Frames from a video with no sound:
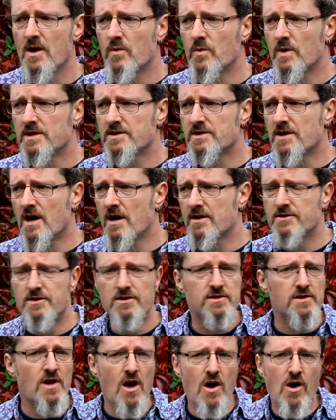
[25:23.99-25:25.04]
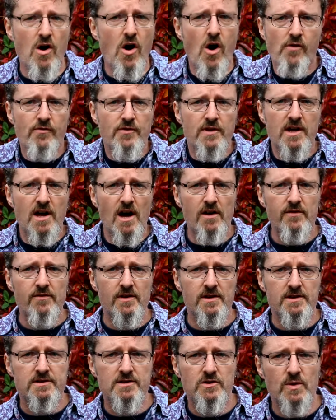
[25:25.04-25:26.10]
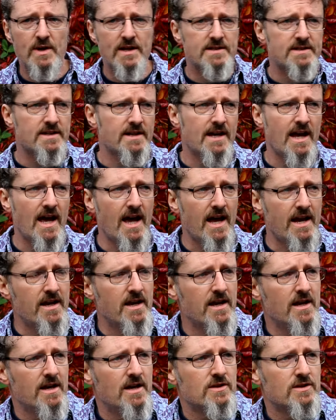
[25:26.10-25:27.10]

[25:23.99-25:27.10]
which are just off the cuff and as quick as I can